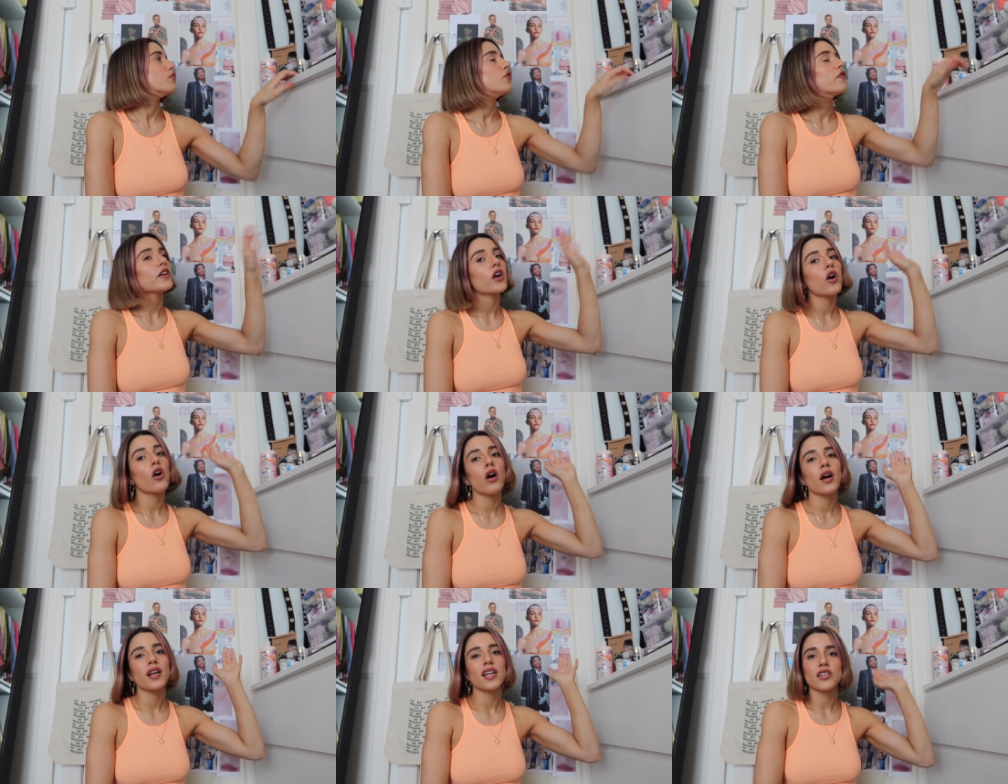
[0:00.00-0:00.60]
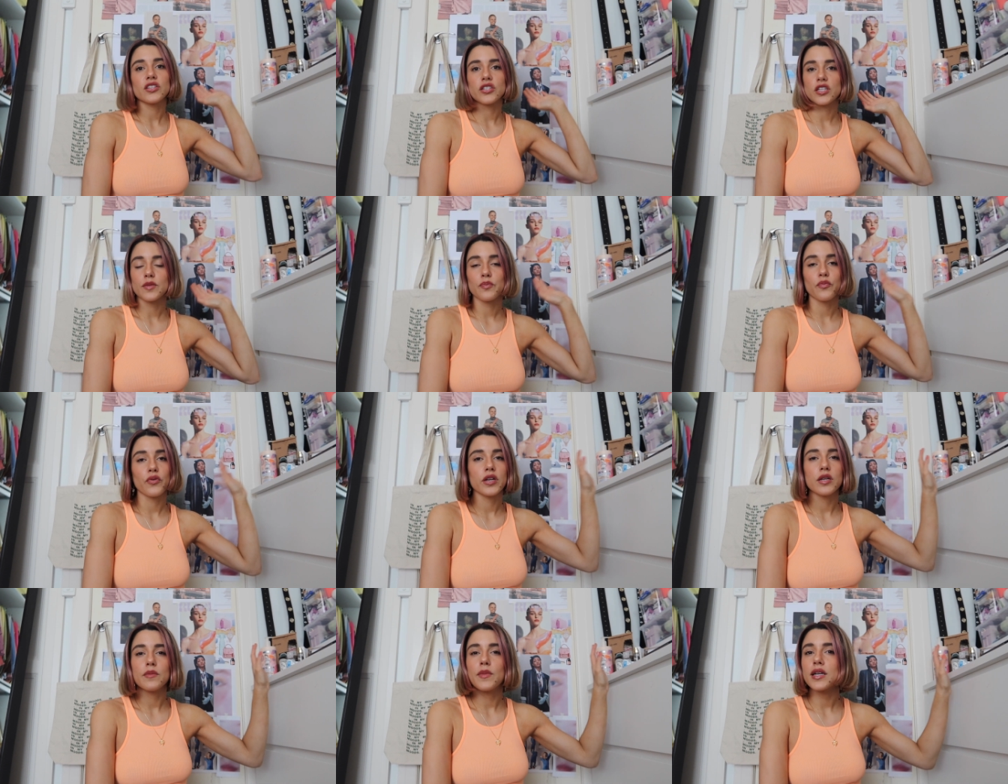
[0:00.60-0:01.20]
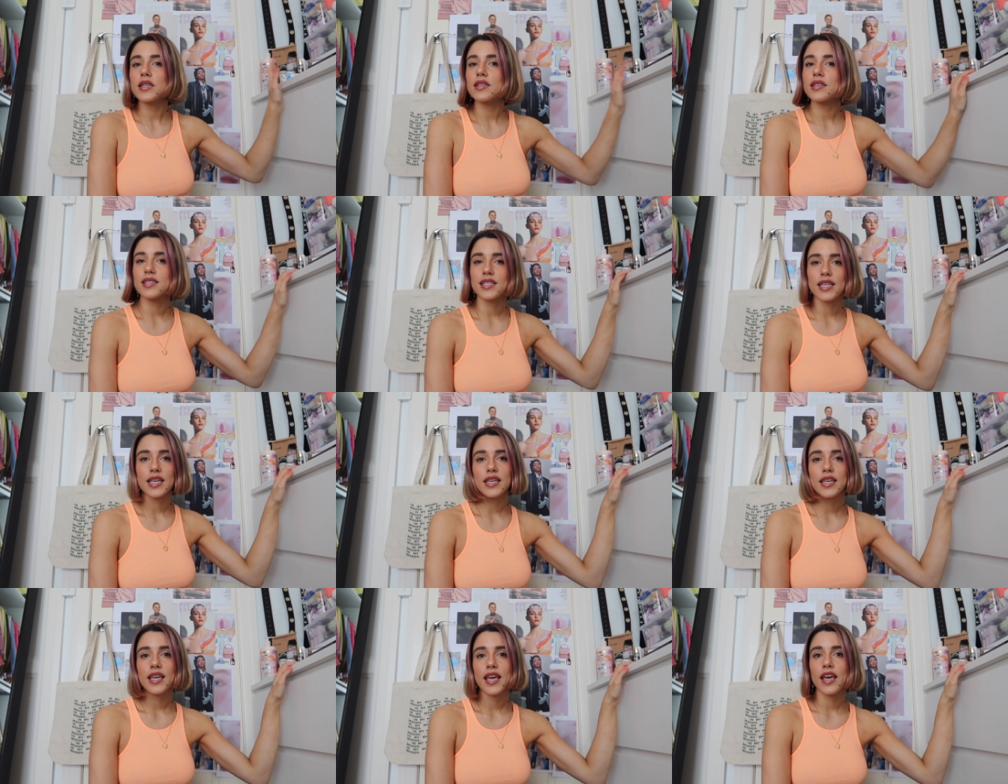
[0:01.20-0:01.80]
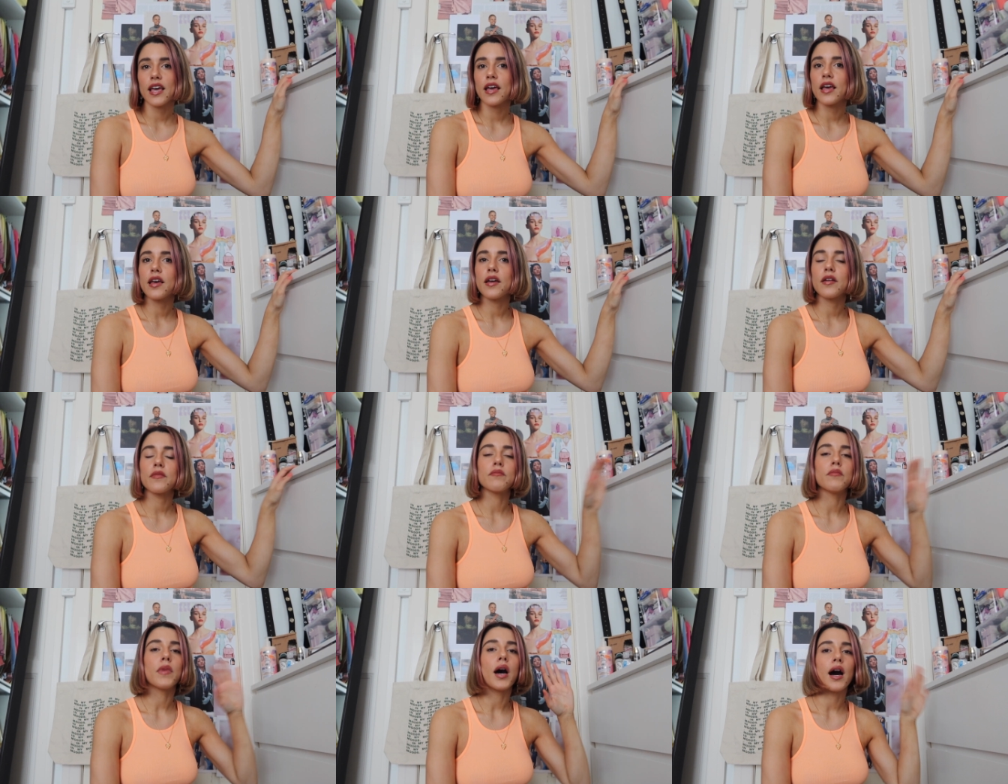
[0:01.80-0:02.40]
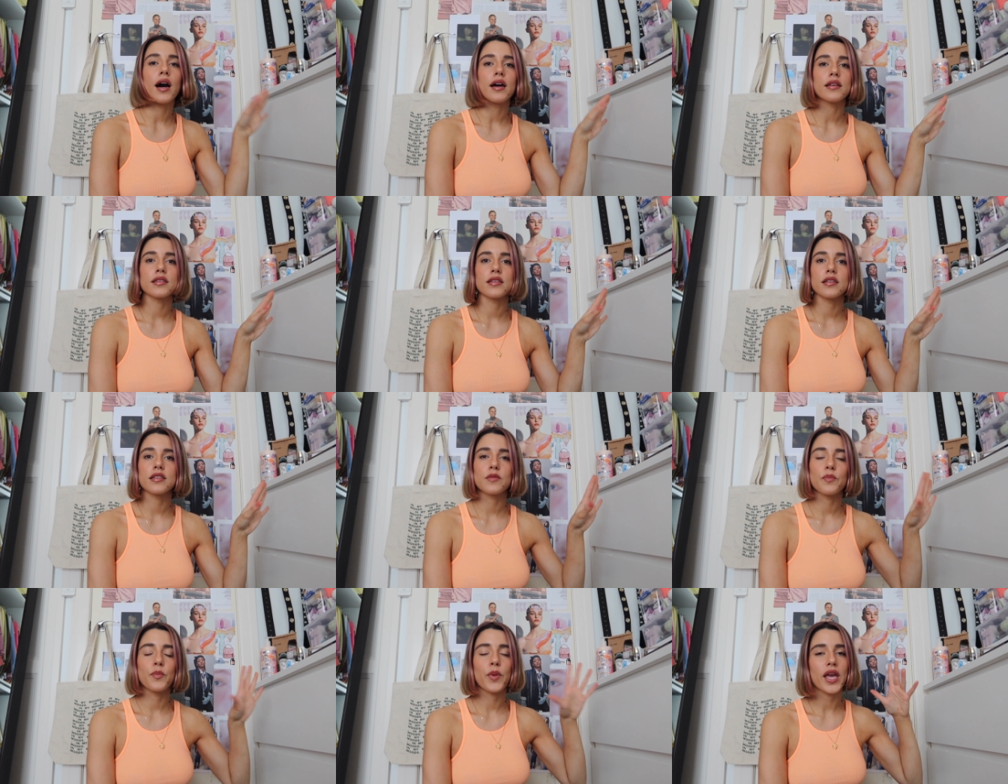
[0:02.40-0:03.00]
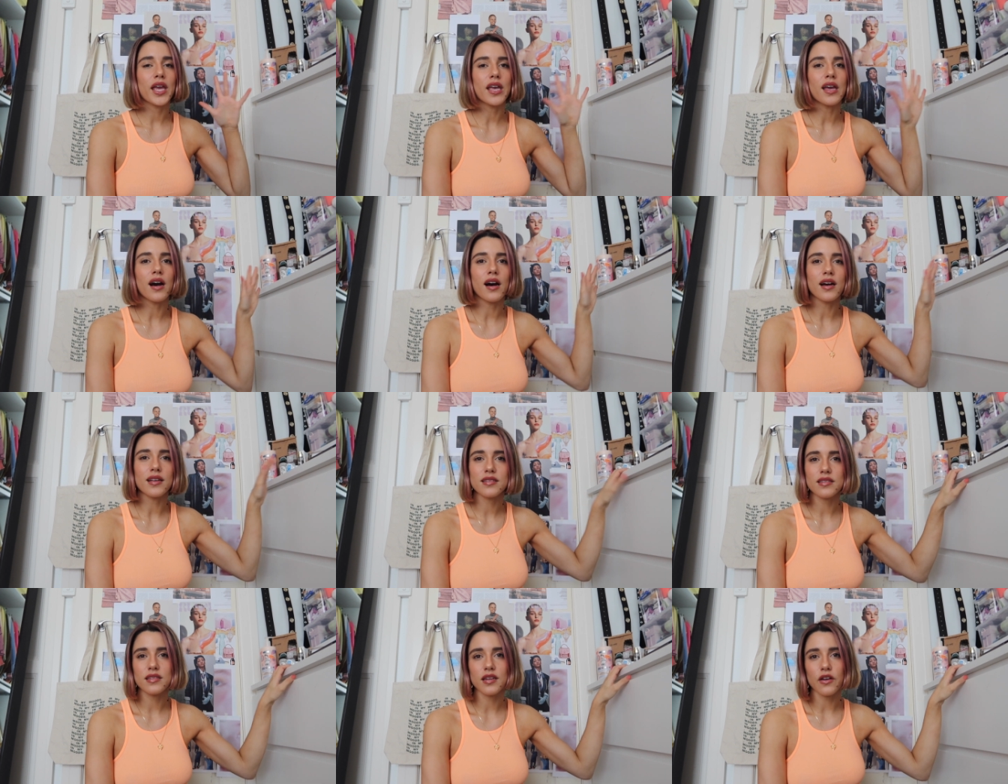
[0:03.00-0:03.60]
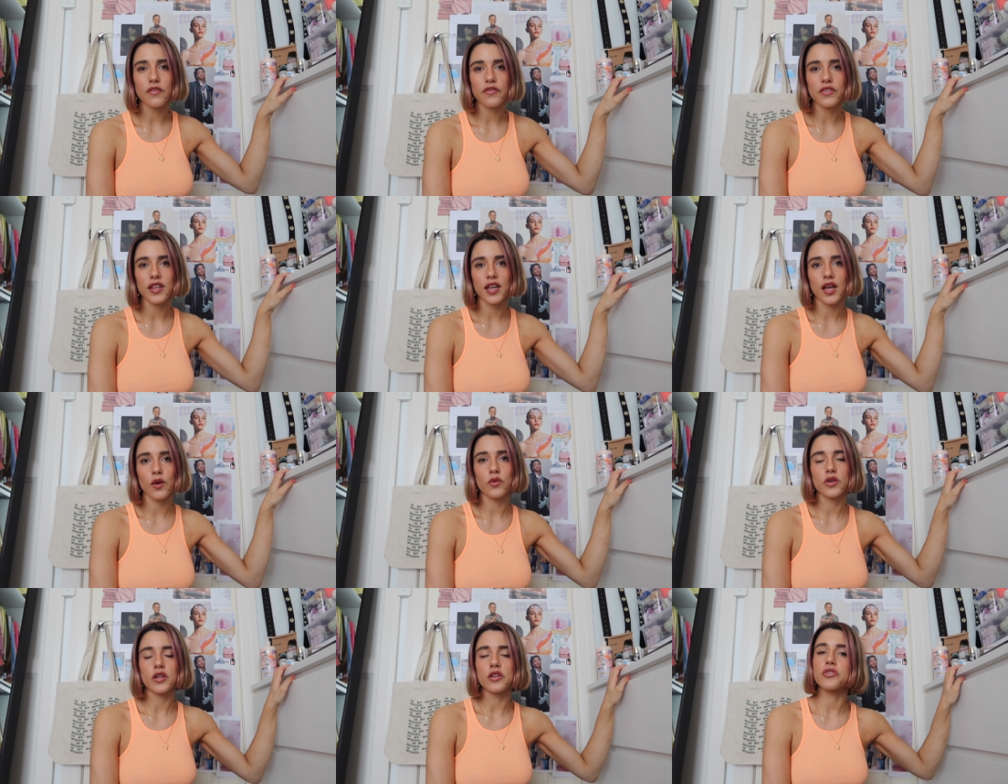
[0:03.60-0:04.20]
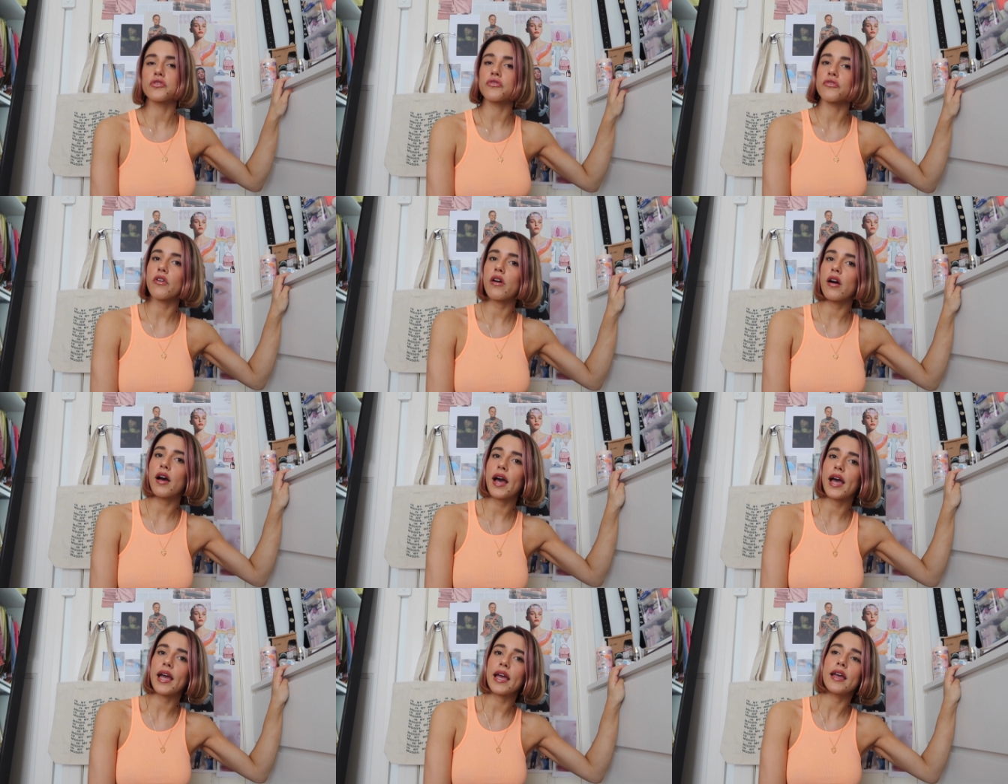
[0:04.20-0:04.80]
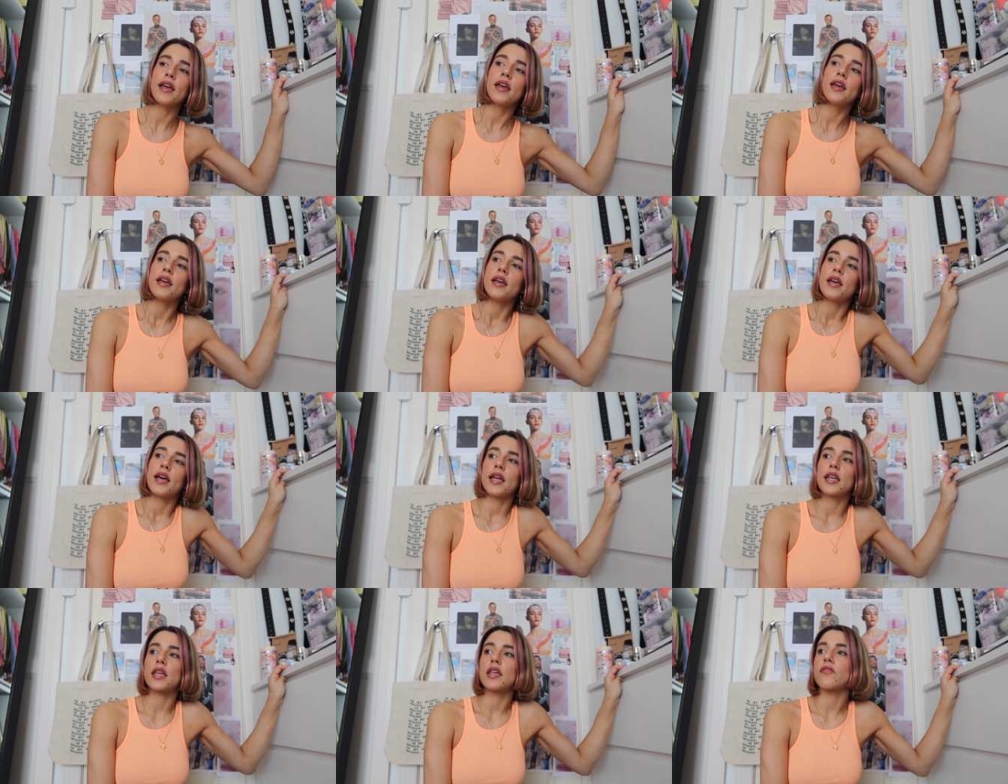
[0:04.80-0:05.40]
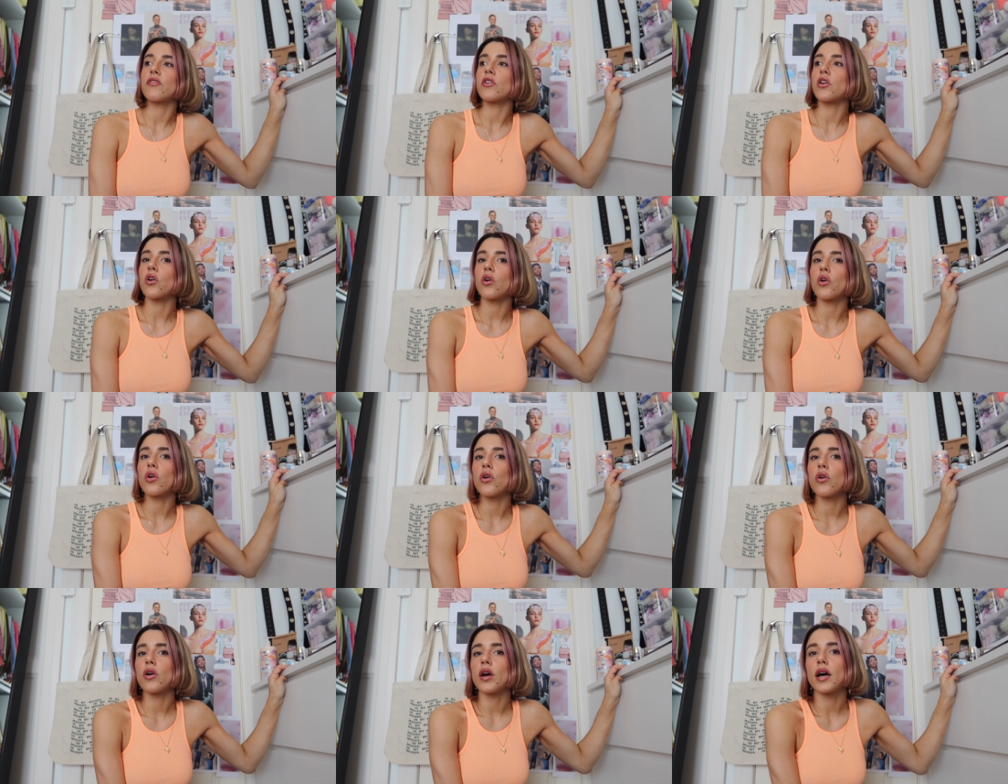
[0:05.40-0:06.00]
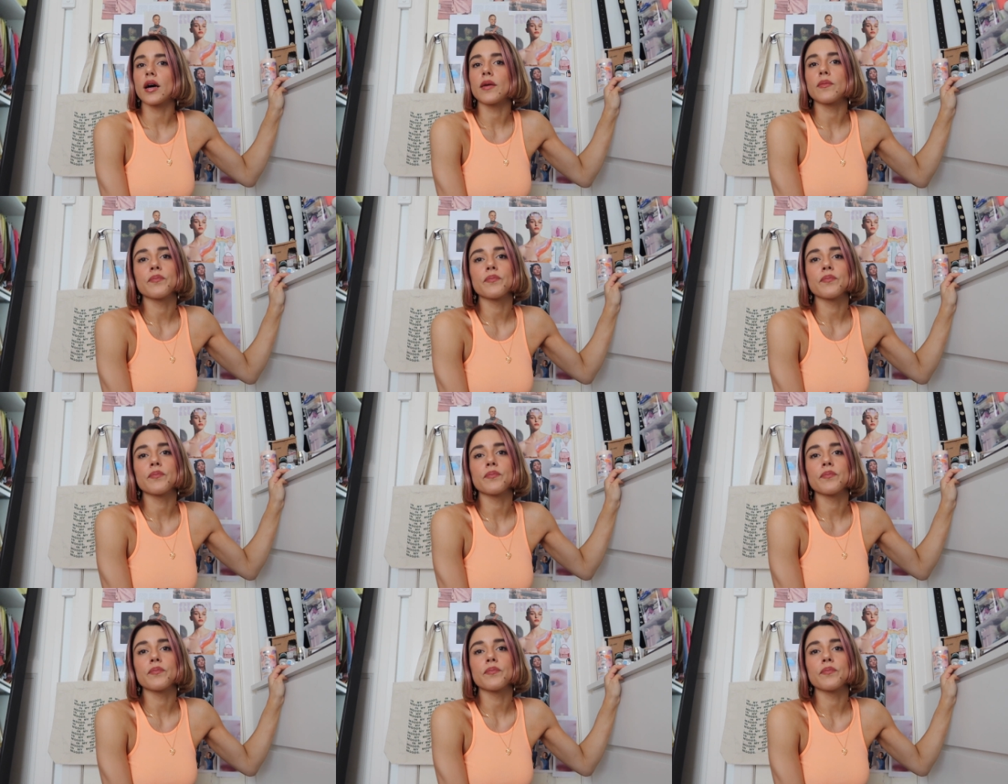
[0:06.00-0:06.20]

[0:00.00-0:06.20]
moving on, it's just pretty much skincare, masks, PR stuff that I want to try and give a go.